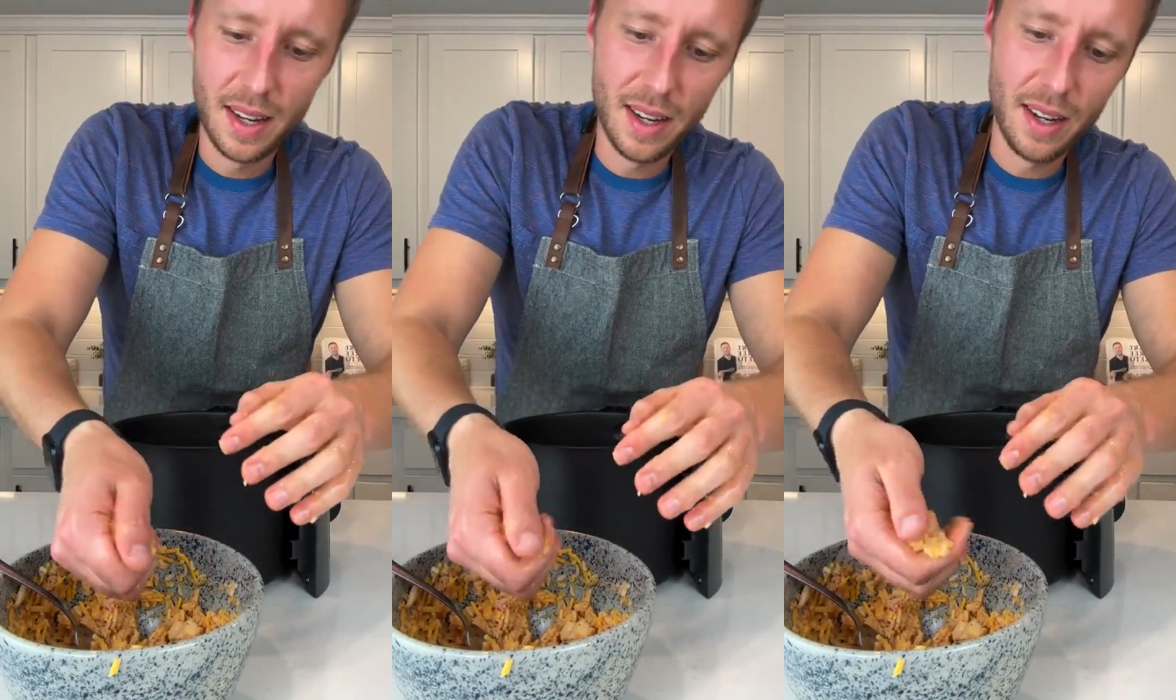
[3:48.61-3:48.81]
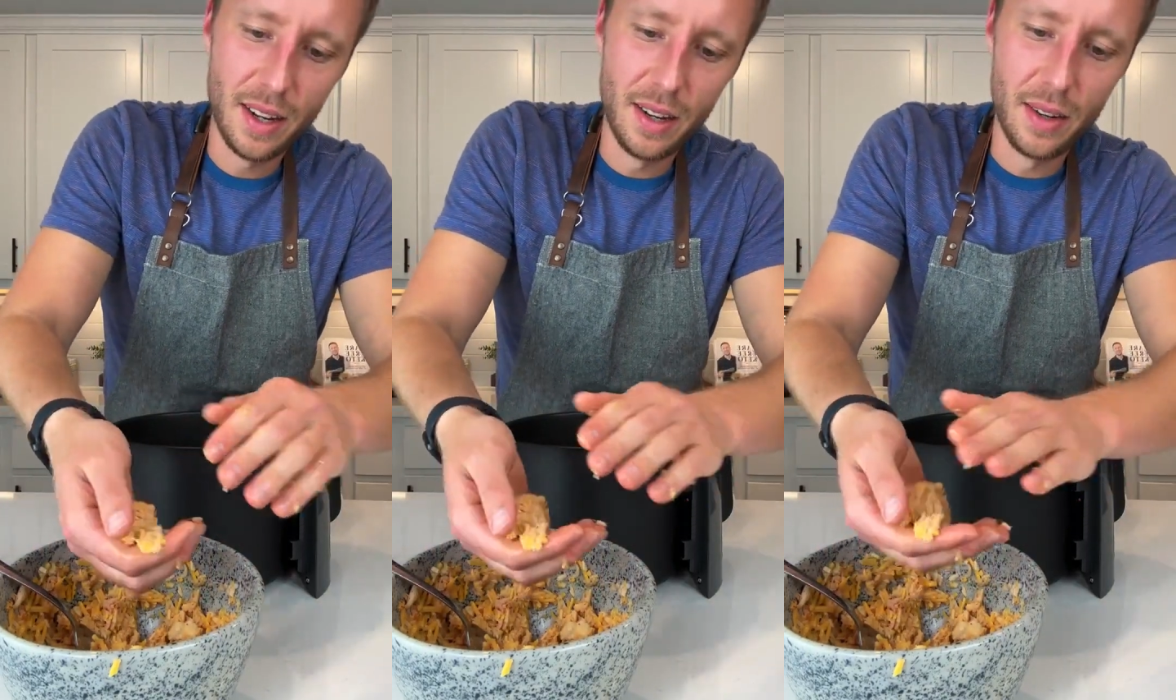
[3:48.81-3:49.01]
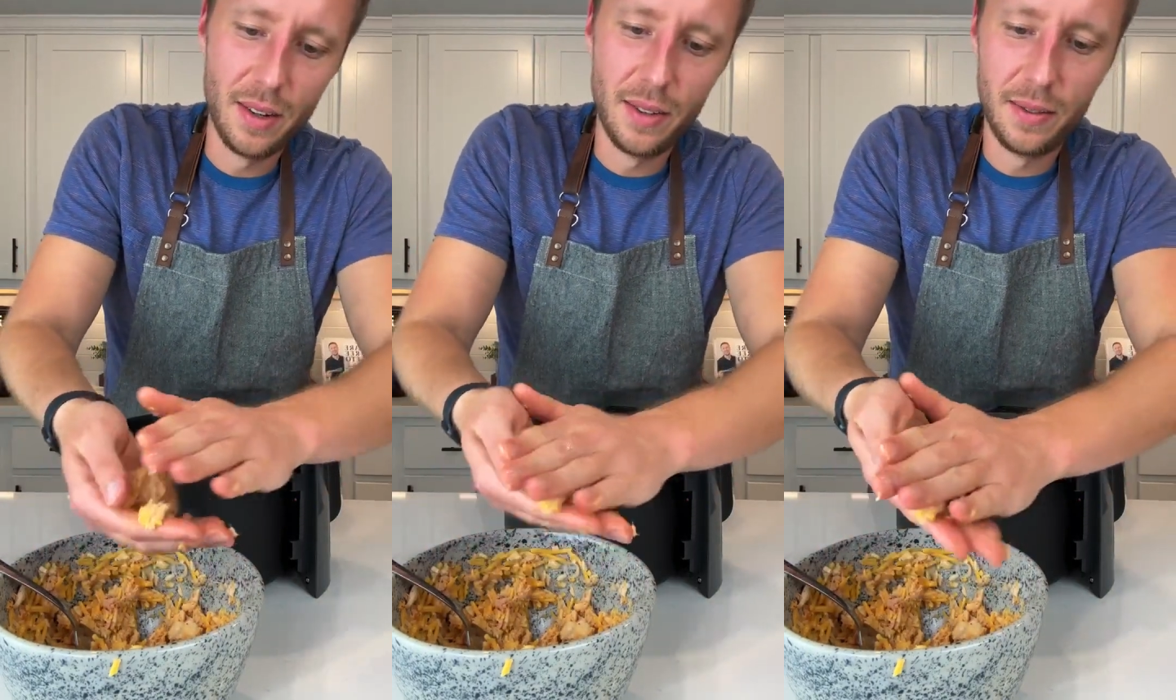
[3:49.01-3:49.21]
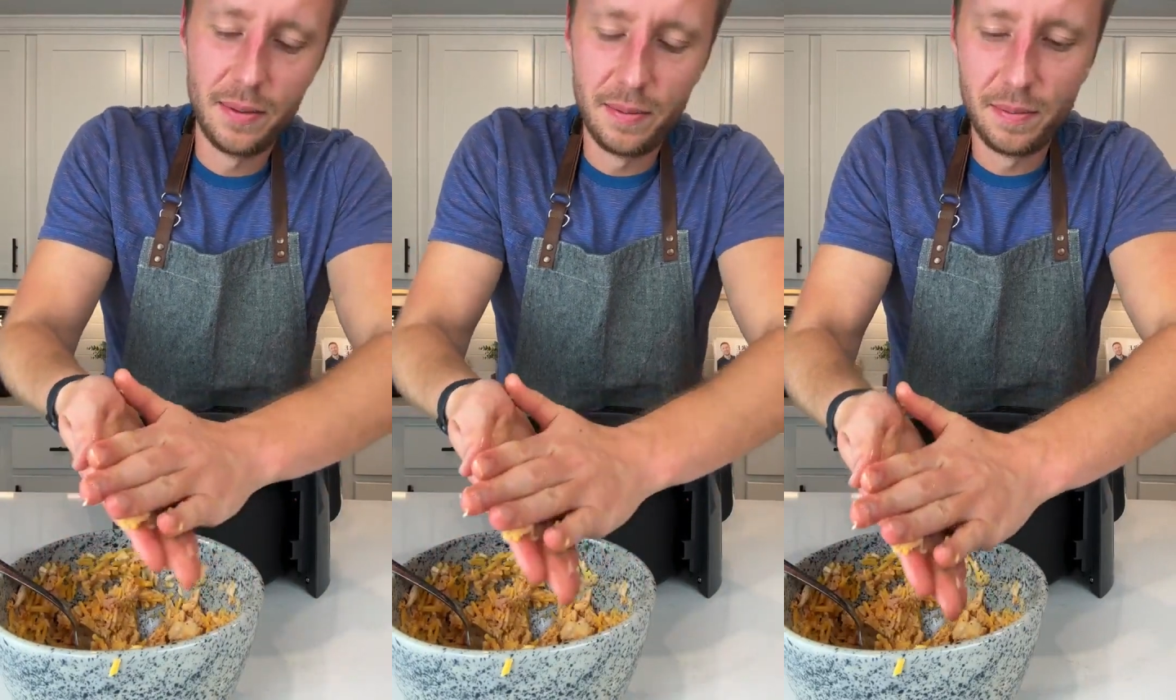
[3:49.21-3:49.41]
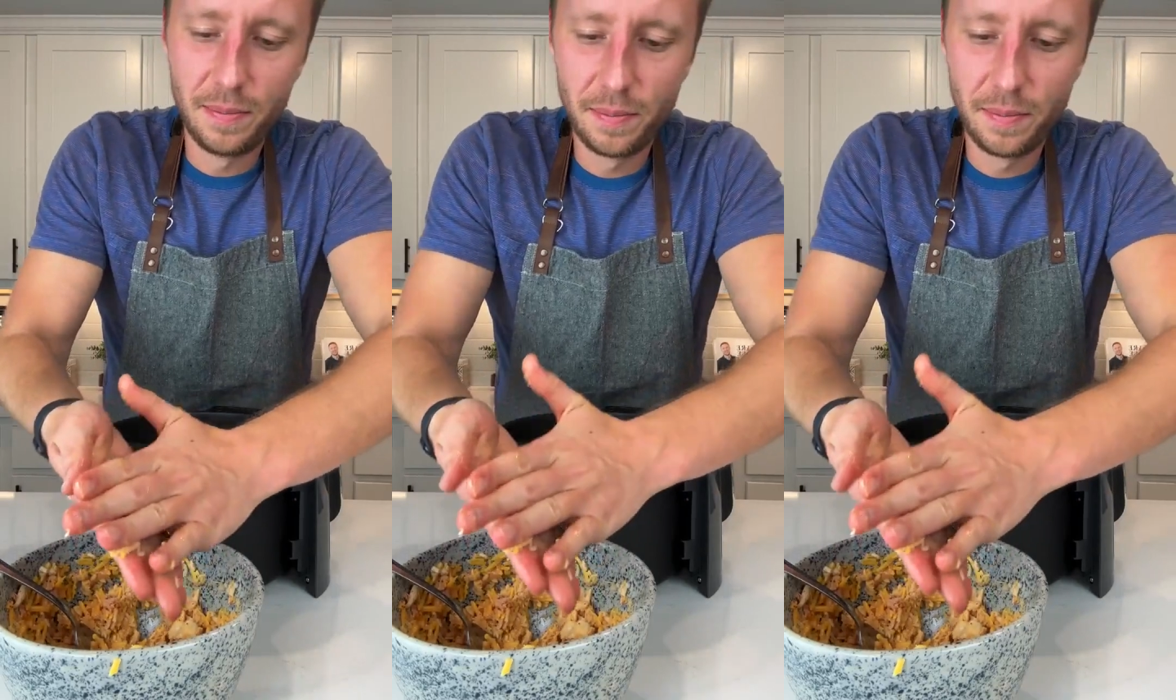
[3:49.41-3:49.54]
Uh-oh.